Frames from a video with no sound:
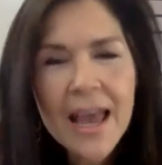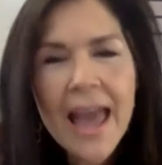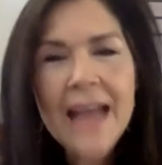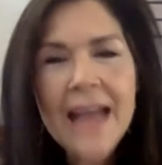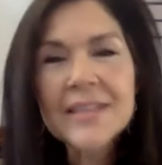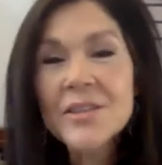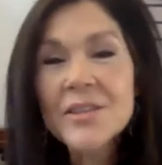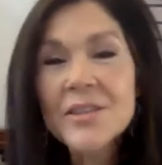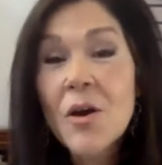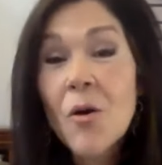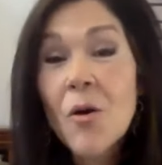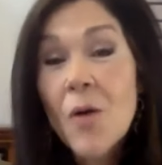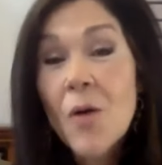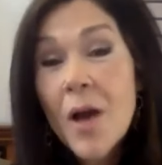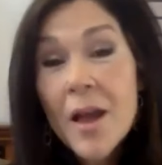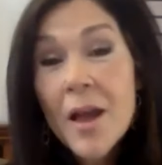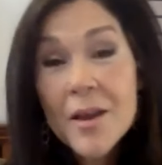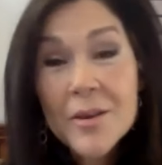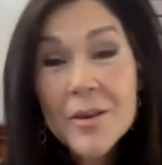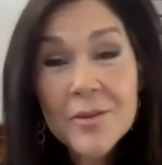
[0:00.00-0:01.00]
And so
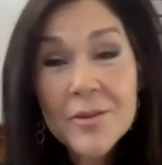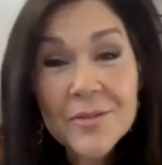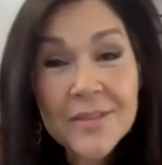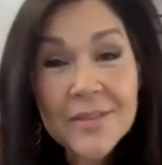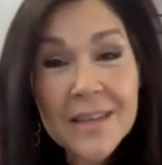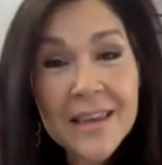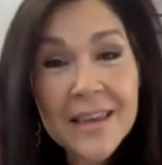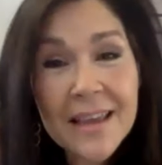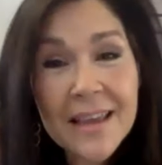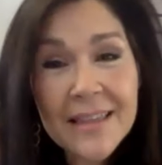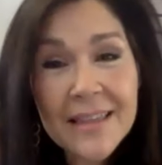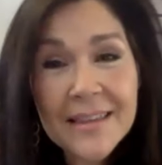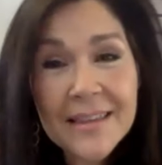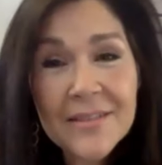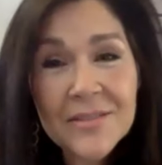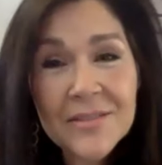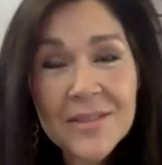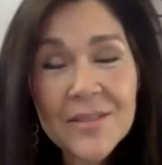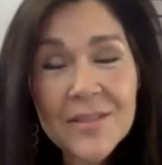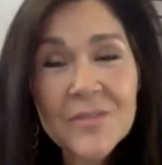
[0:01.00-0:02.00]
you see
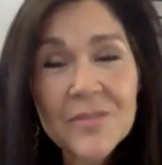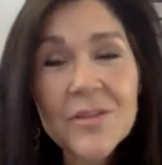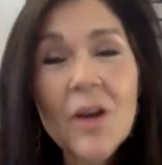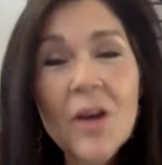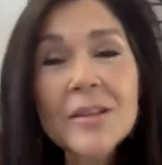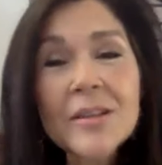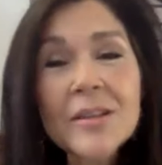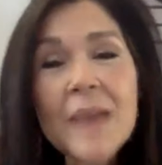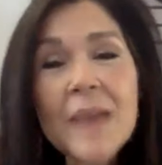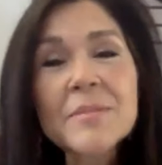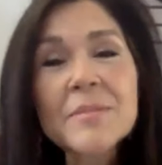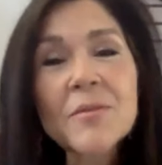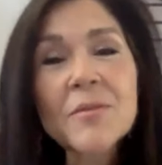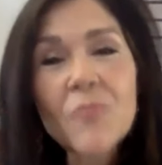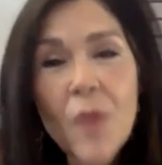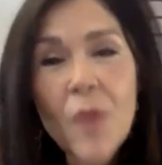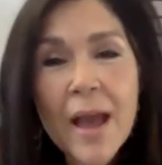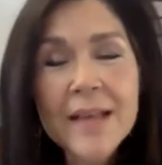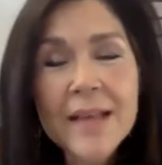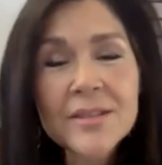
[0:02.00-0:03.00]
there's there's all types
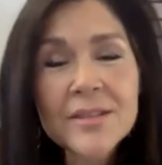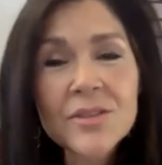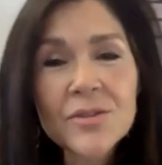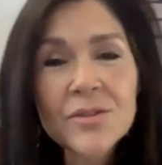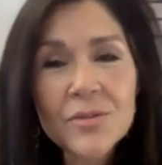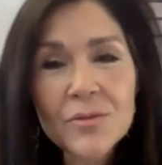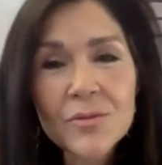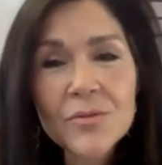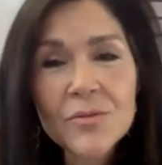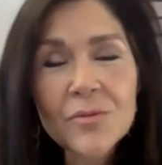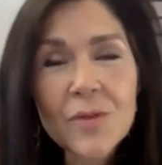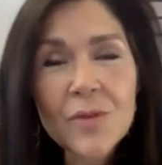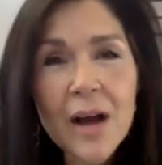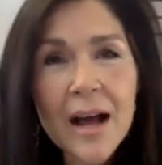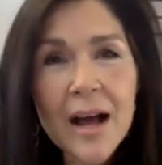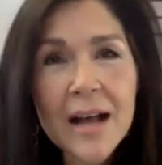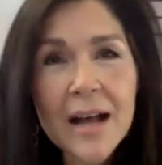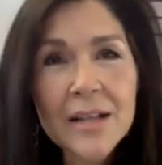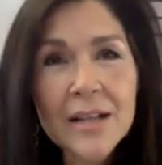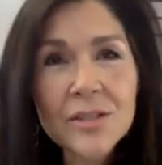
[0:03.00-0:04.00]
of ways to
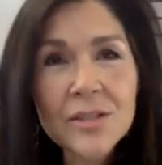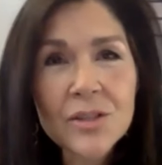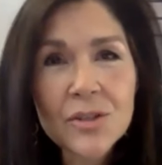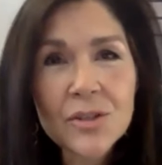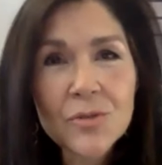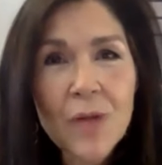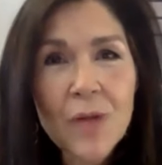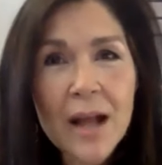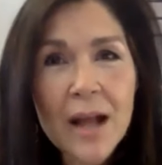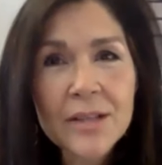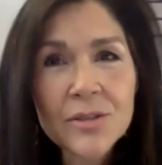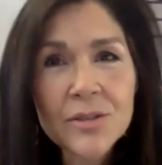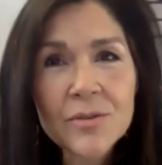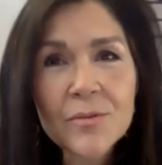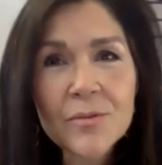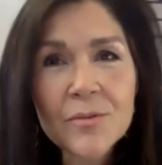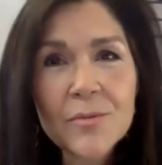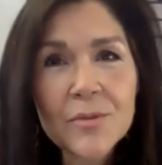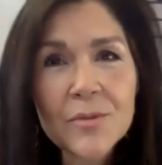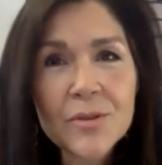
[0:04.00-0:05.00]
uh, to try
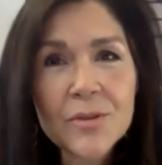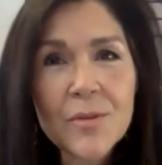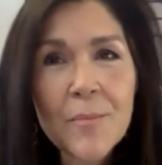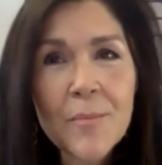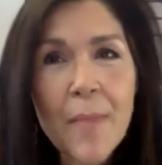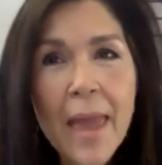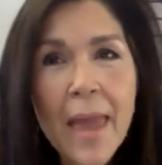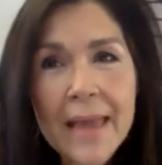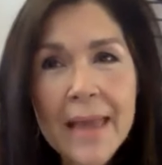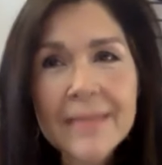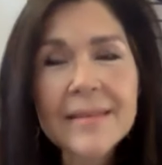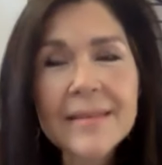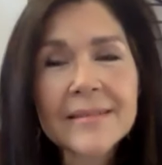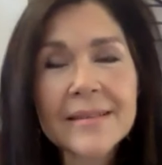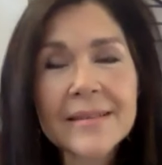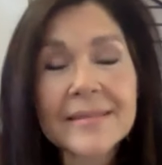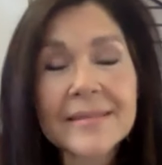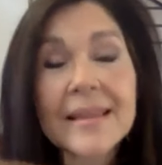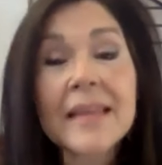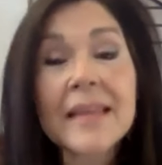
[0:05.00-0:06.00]
to to make the
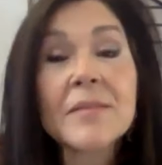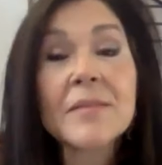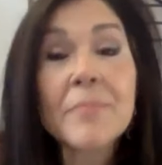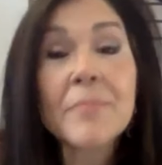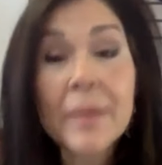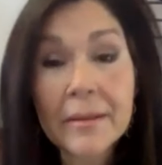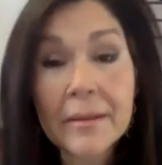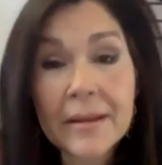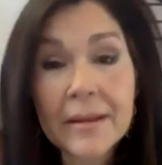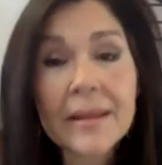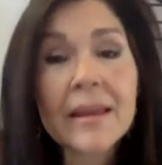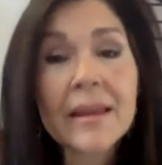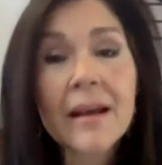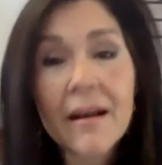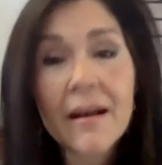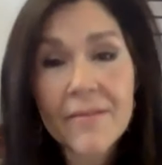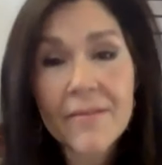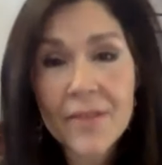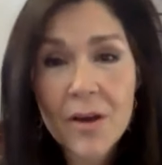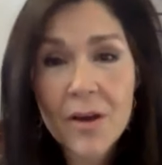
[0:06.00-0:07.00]
sustainability
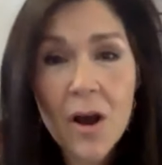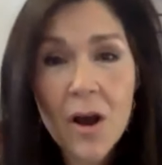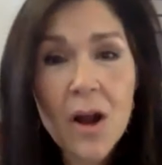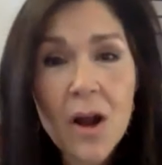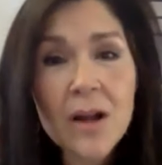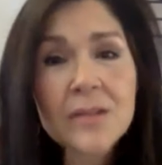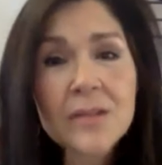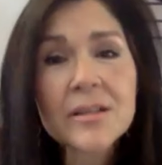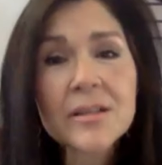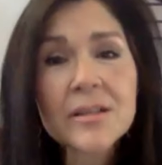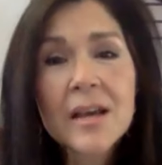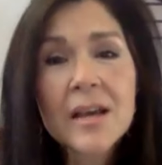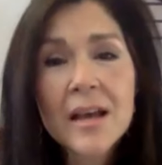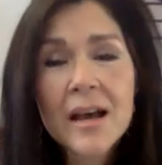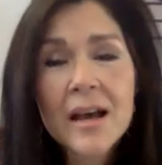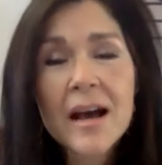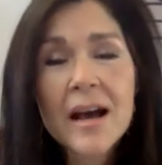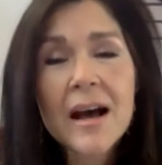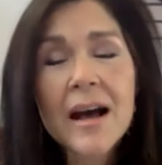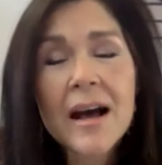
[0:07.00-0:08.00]
of the art
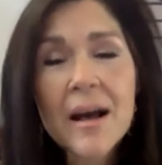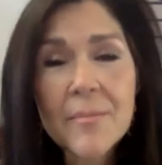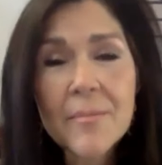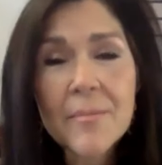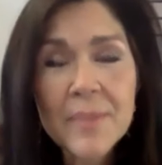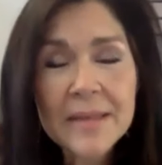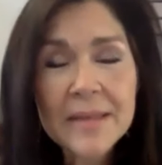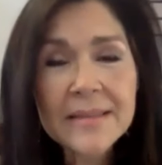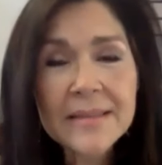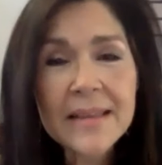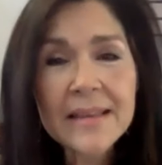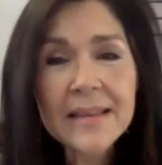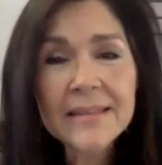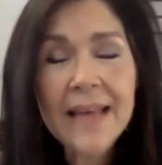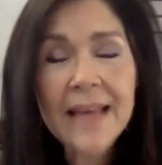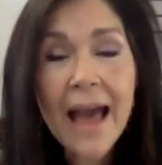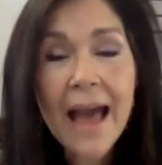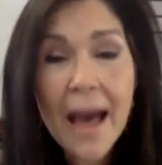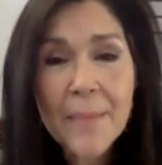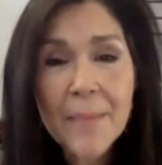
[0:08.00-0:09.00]
uh,
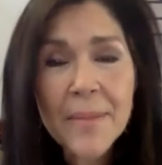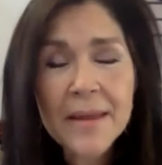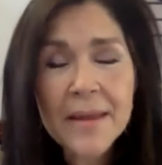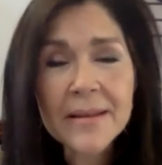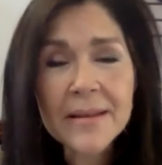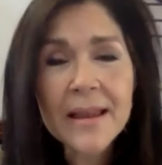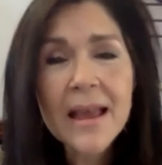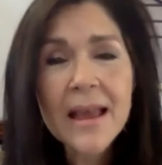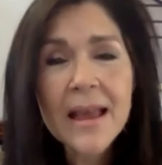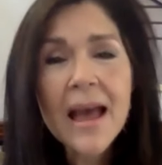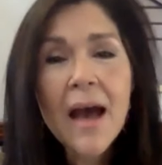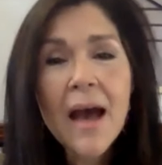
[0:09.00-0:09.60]
business happen